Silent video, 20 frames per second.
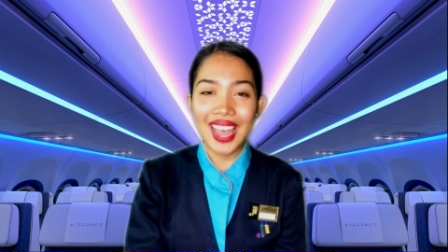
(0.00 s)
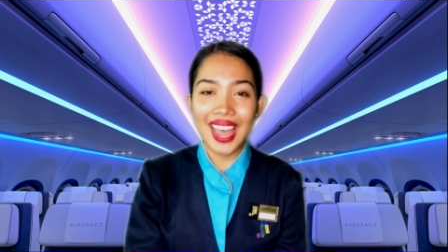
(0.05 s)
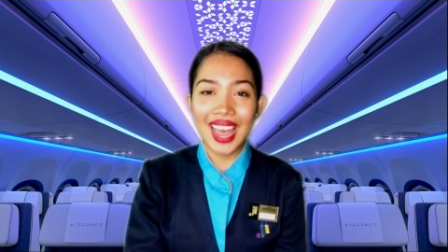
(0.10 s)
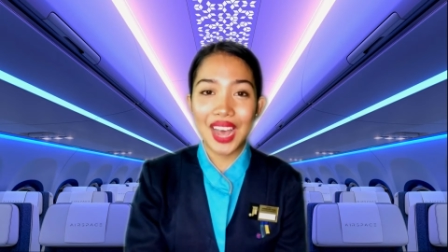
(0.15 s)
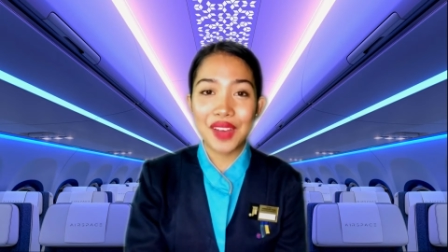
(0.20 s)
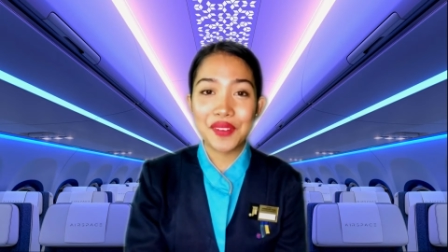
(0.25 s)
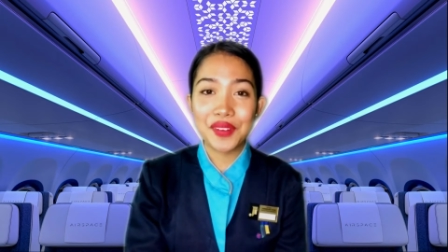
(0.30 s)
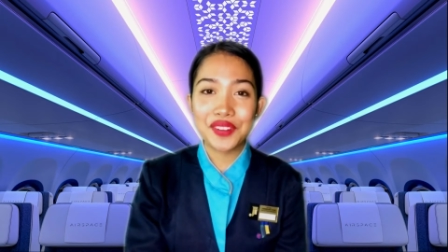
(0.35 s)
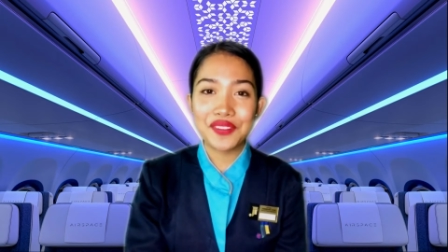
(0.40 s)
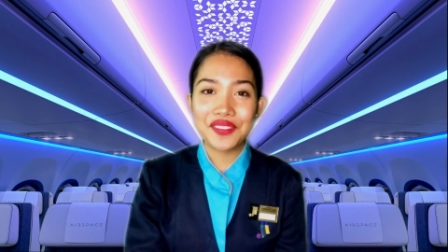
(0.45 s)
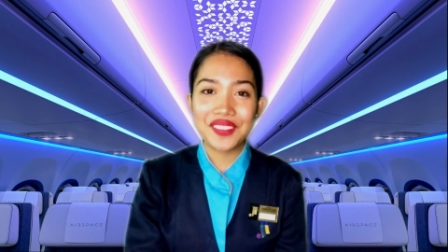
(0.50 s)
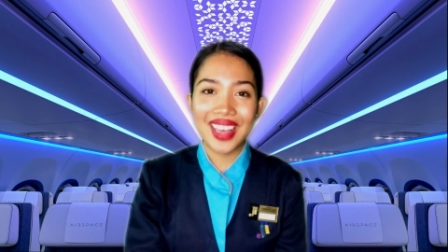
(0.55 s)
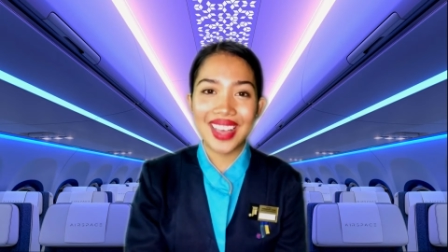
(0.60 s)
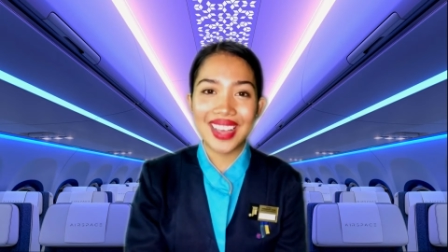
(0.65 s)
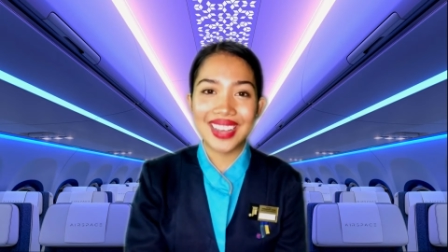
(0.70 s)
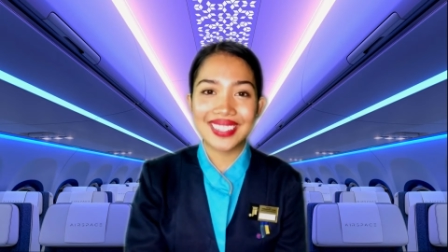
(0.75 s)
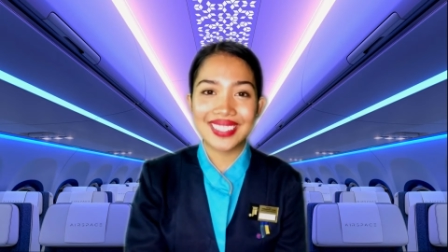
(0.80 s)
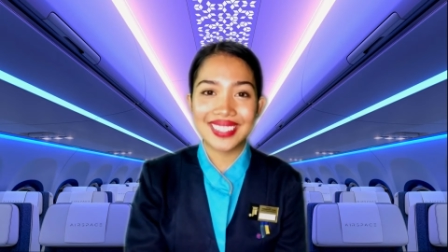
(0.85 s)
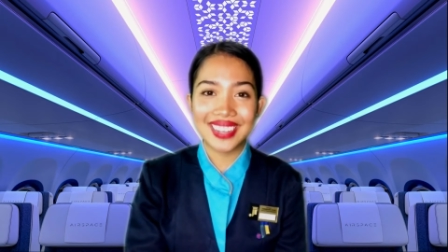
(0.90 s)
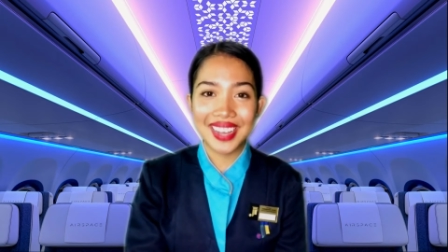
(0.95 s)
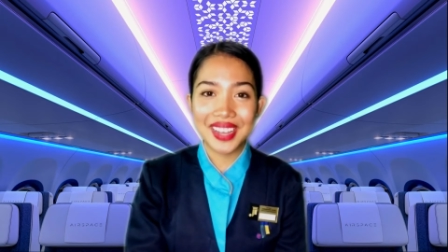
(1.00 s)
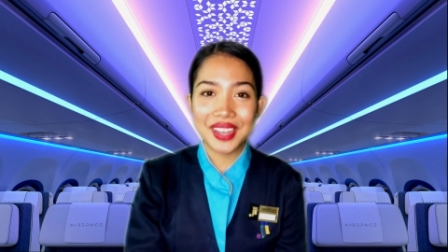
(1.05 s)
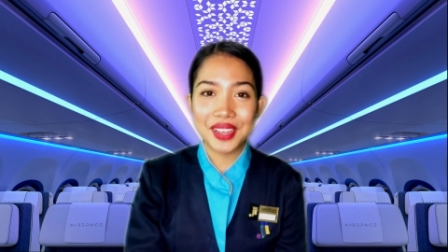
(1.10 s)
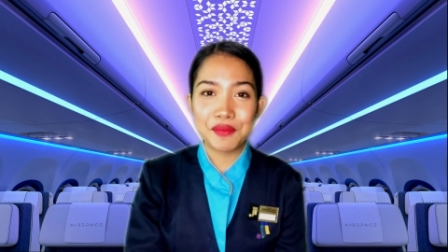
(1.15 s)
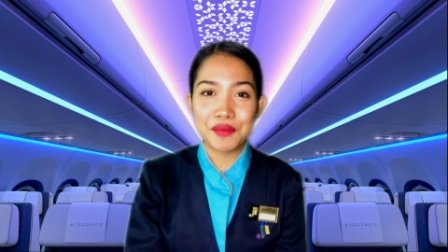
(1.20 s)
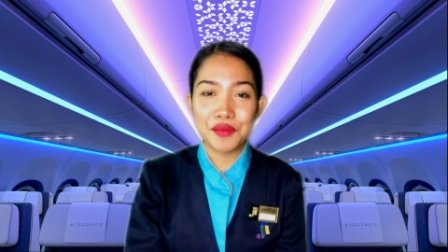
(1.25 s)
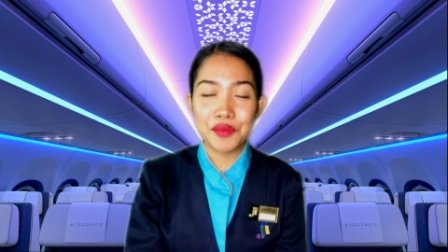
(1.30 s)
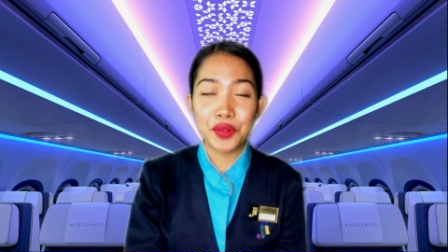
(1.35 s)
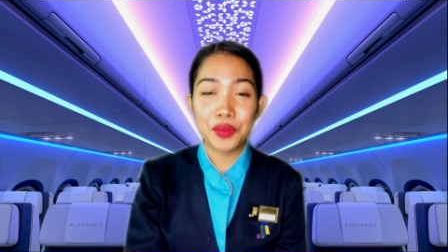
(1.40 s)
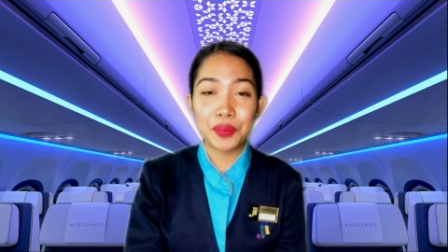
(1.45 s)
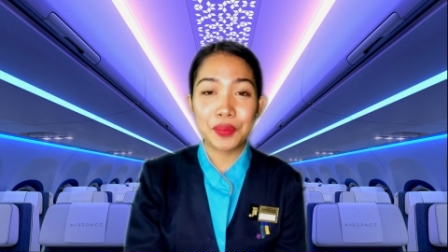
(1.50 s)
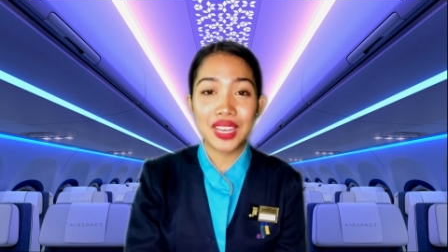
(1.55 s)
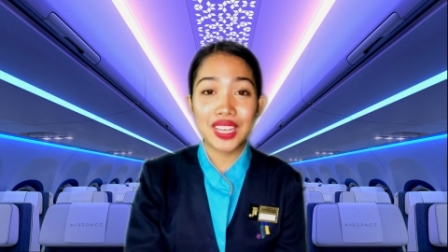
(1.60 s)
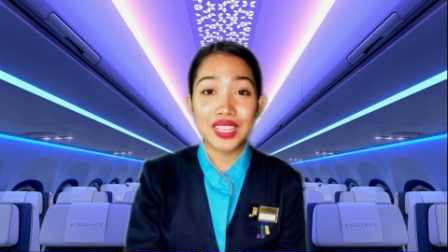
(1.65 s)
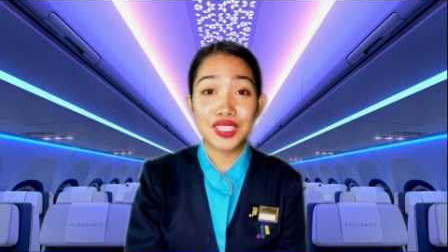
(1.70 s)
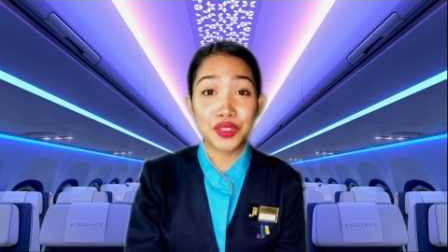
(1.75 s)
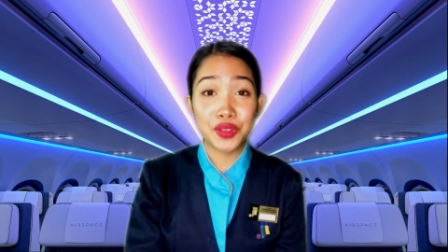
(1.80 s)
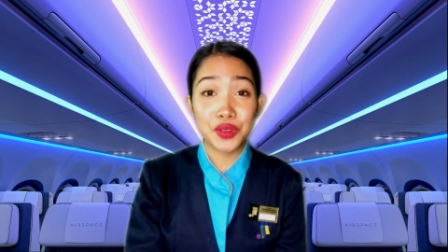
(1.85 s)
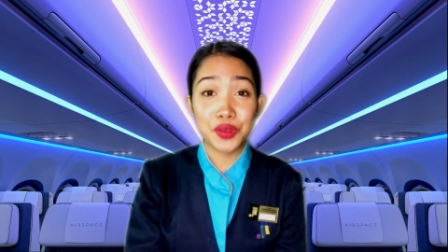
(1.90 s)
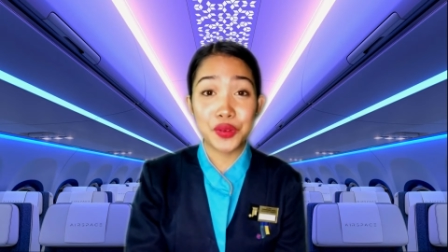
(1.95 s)
Our flight time will
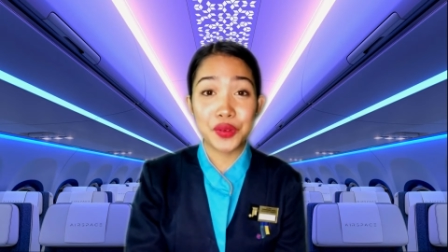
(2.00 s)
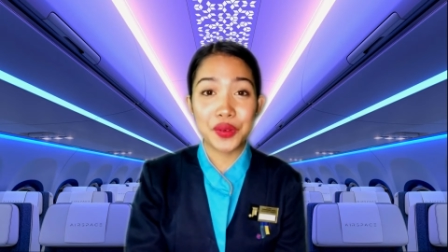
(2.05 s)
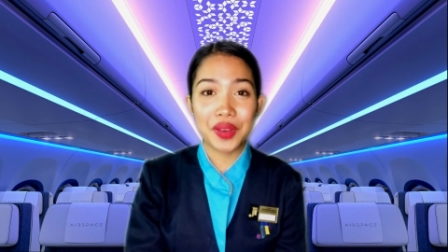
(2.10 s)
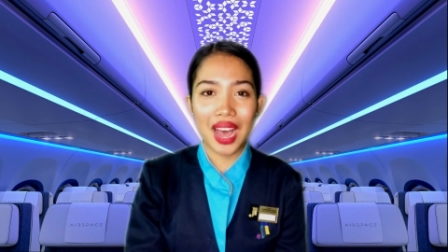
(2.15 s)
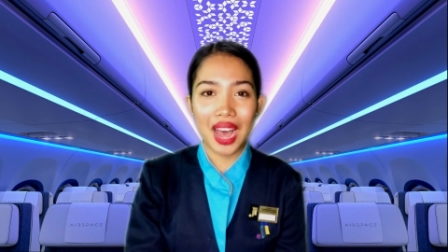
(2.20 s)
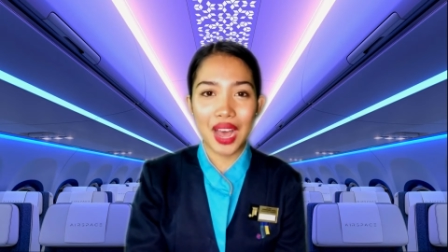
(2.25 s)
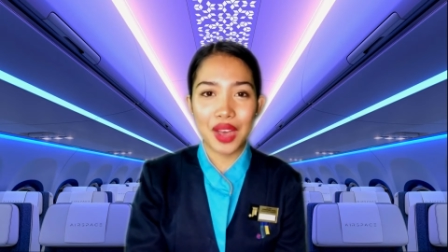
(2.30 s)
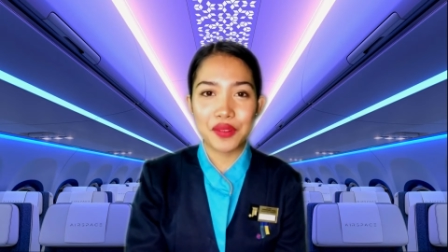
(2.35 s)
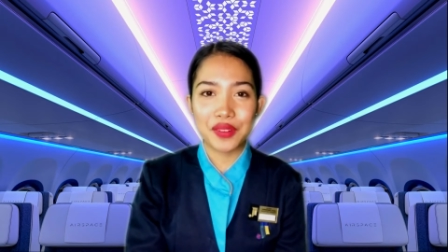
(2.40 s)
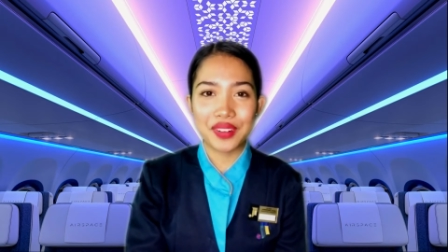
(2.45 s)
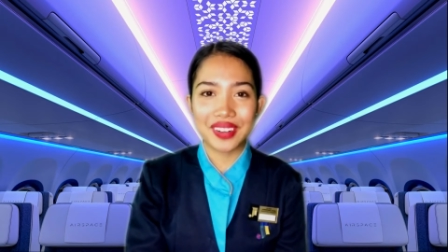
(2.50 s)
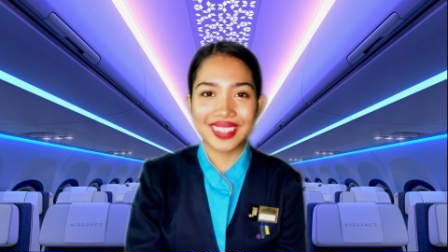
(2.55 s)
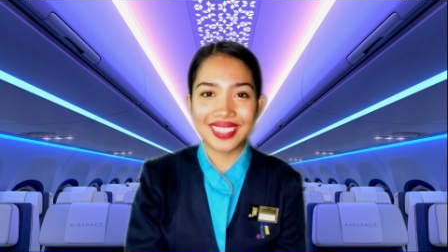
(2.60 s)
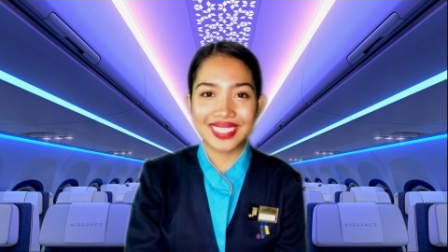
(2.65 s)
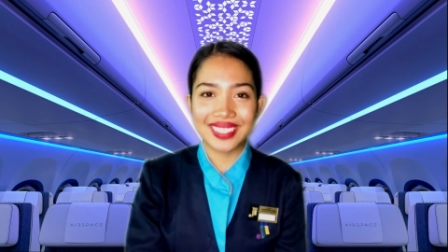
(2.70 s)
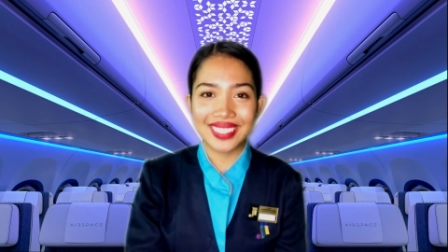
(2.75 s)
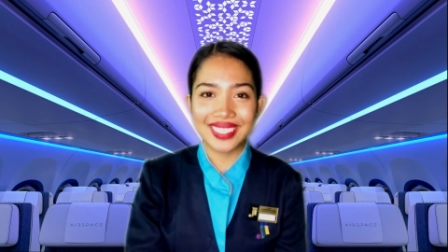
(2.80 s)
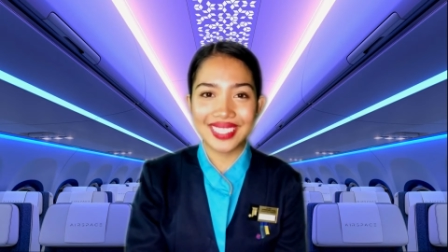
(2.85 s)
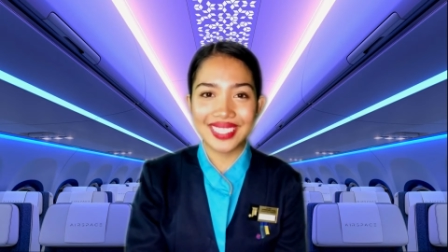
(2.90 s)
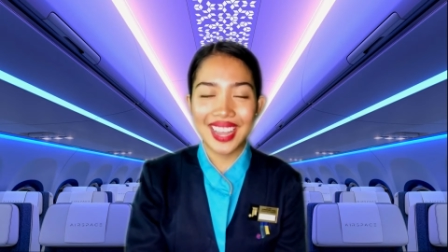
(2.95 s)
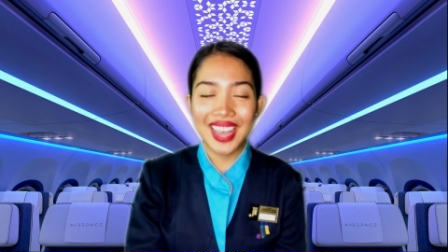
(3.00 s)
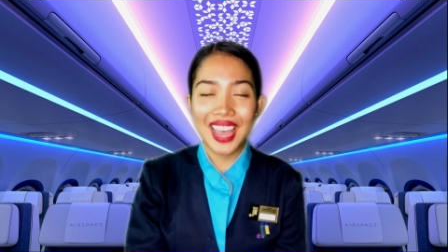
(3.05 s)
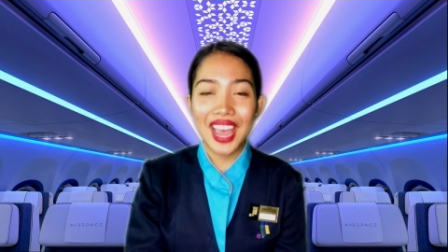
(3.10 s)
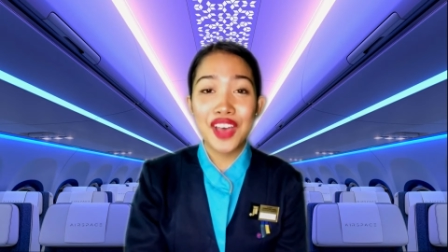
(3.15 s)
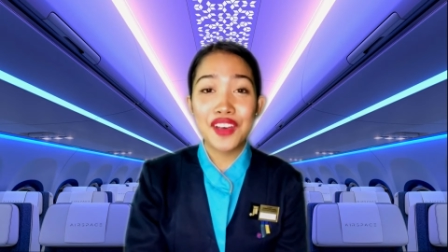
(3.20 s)
be 2 hours.